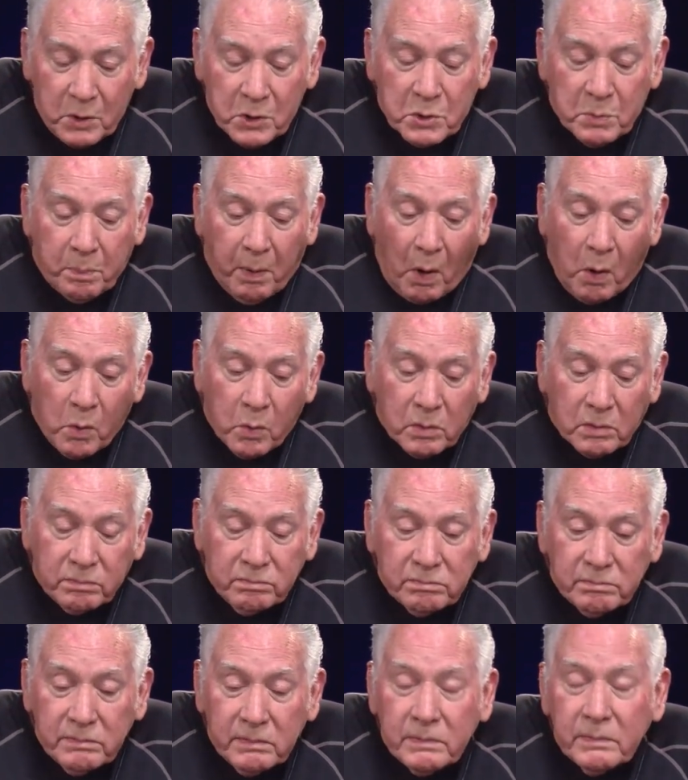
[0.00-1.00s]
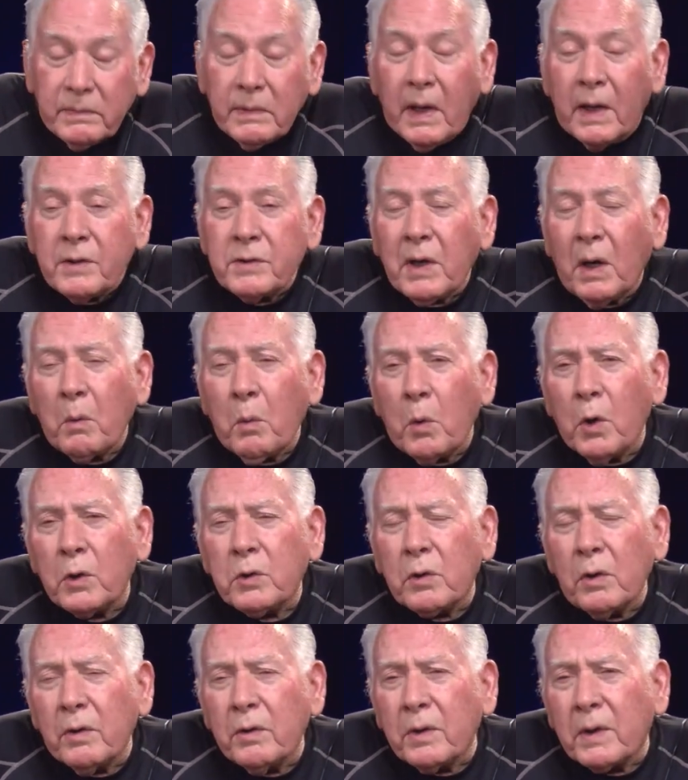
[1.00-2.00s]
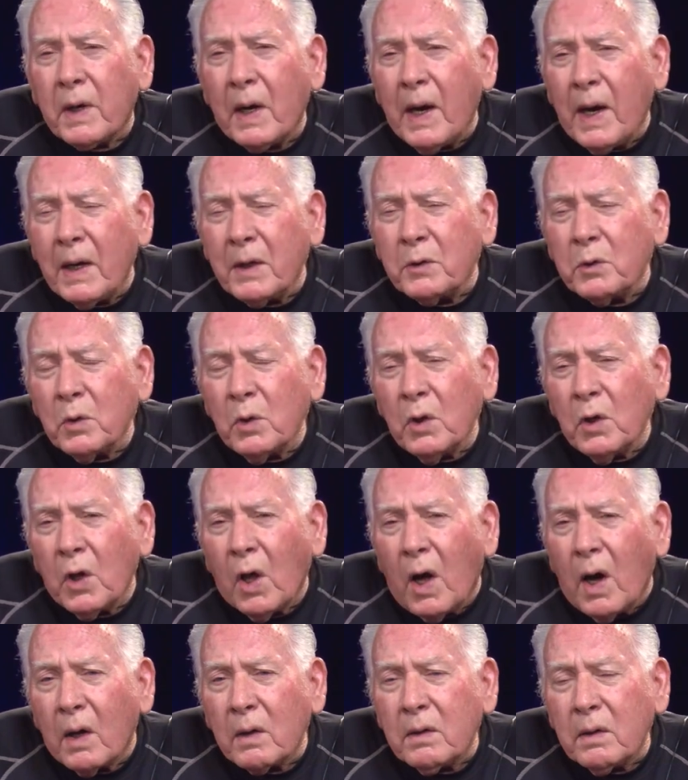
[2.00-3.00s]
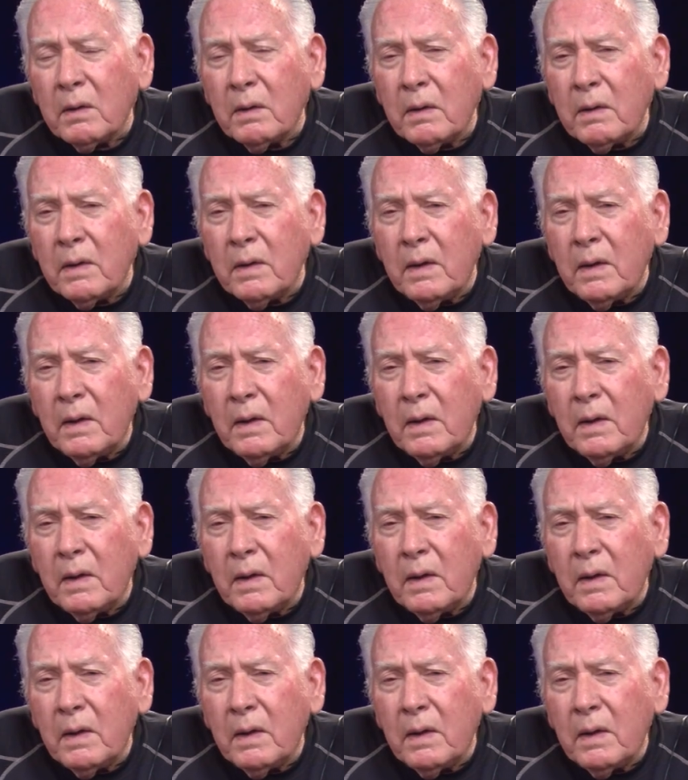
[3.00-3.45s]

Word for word: We spoke, as I worked on her car door lock,